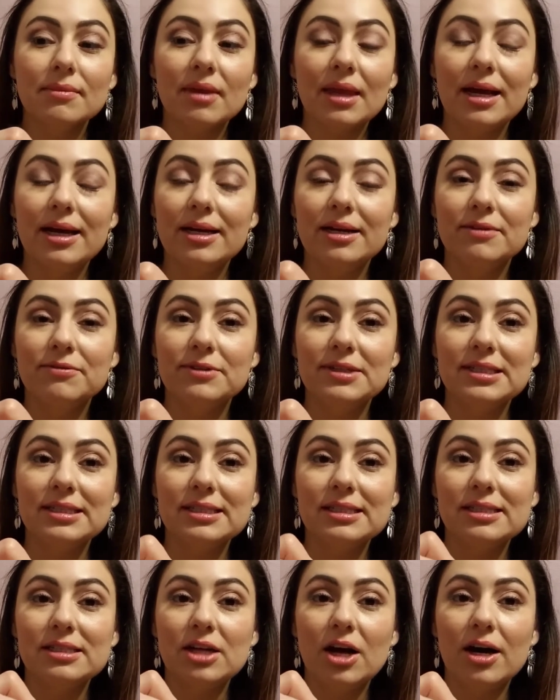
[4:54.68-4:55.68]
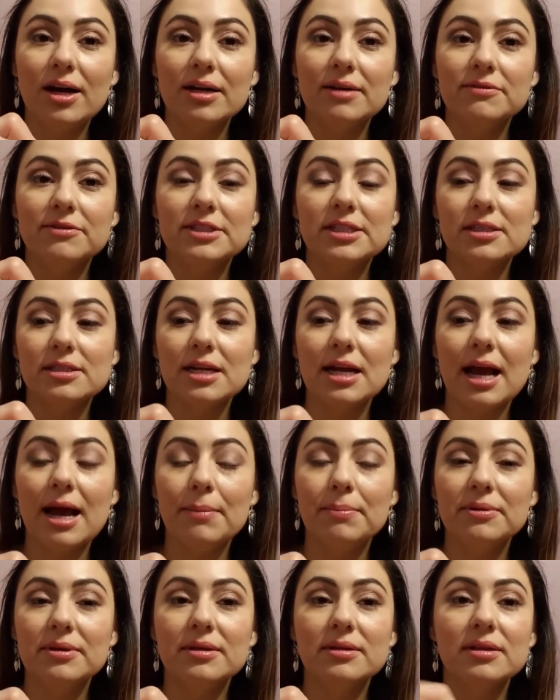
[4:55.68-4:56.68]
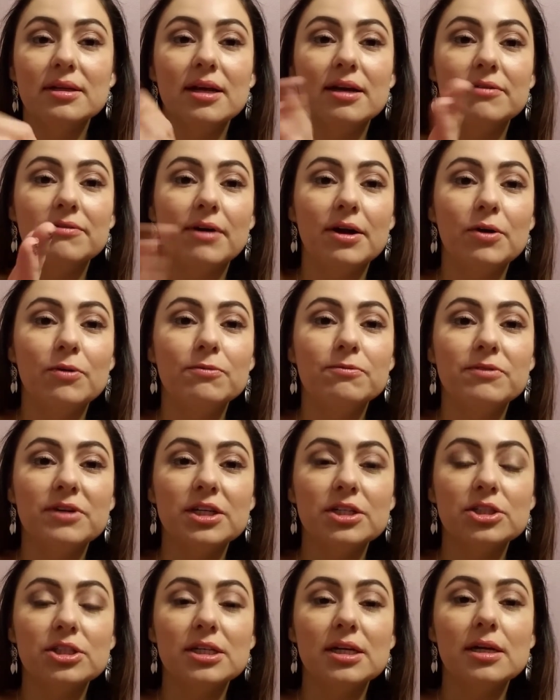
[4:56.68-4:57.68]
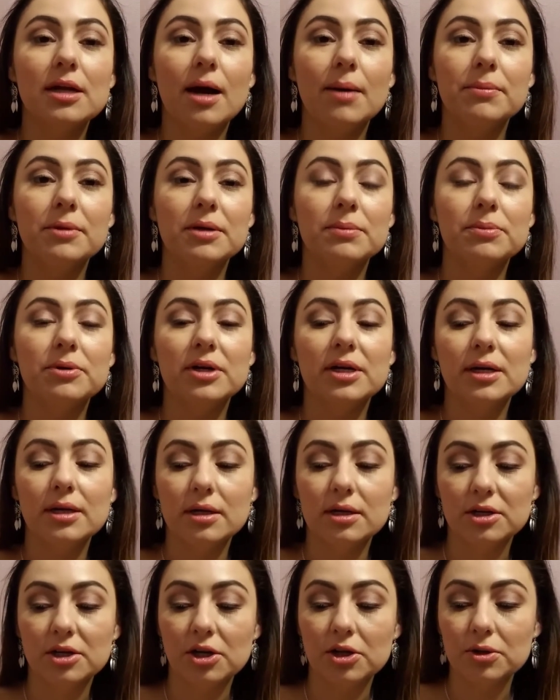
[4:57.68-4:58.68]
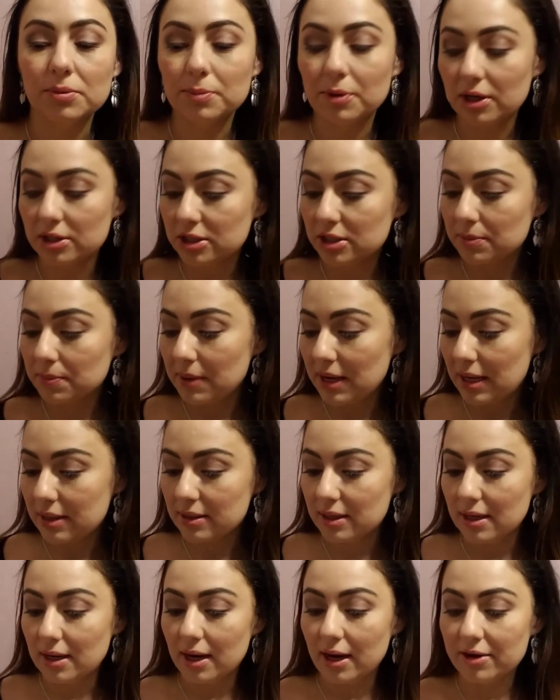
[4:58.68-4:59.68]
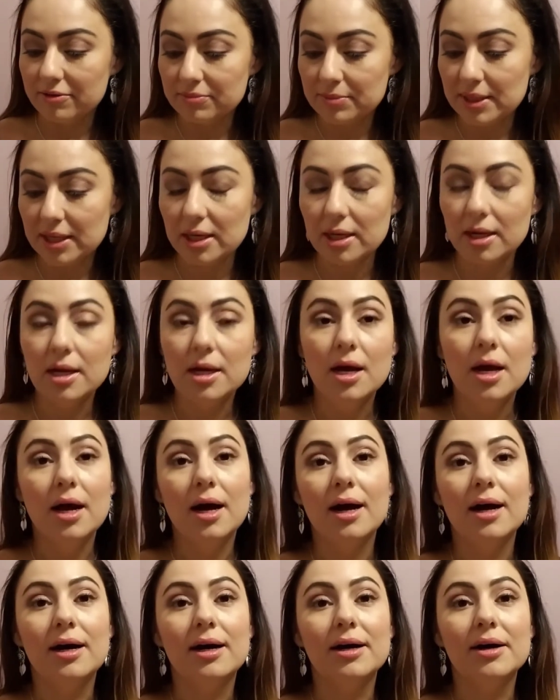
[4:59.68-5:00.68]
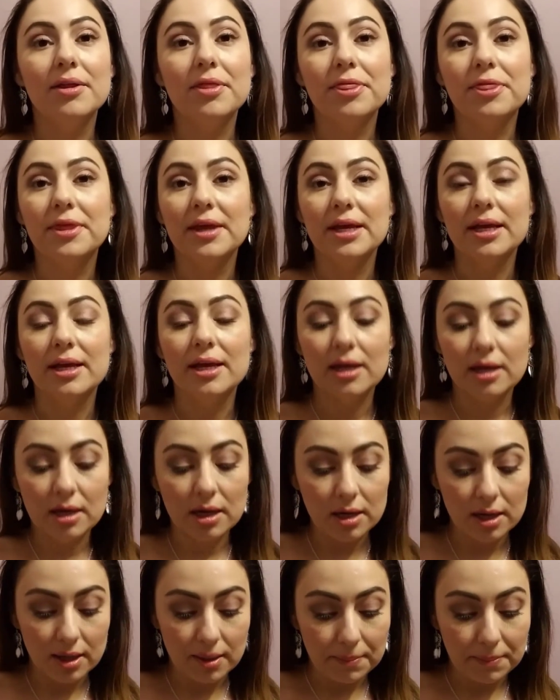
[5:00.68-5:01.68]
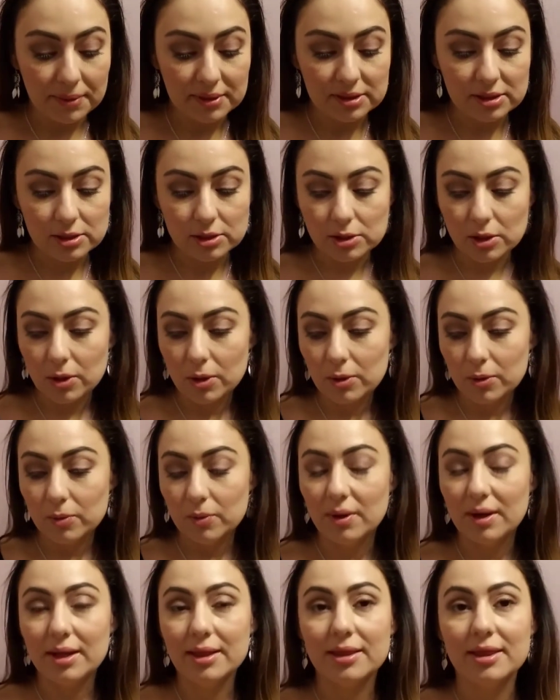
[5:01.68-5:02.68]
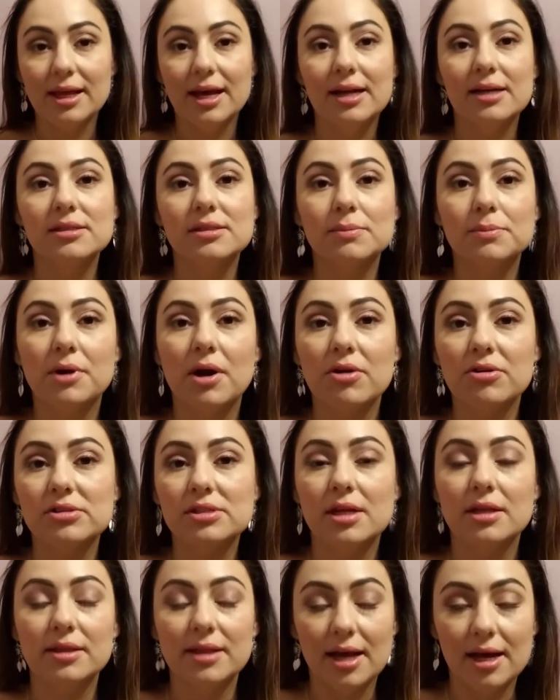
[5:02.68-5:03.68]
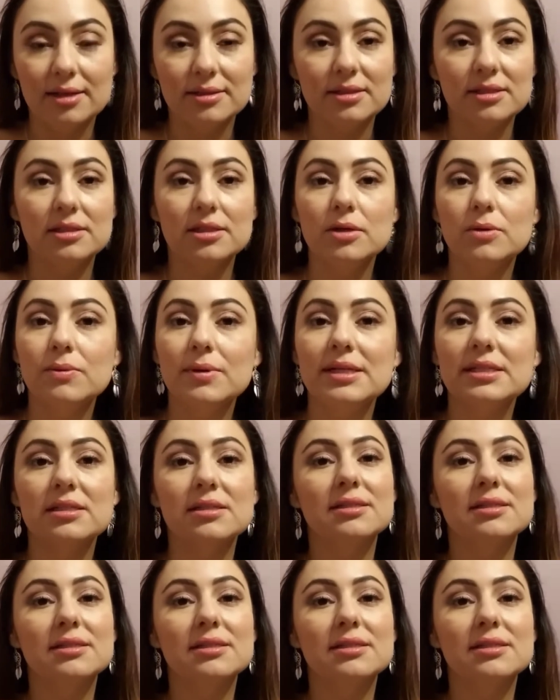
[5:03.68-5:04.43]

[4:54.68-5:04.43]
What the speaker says: And if it doesn't happen, if I don't finish it, I'm going to put it in another project pan that I've been thinking up. So that is the progress on that. Still weighs the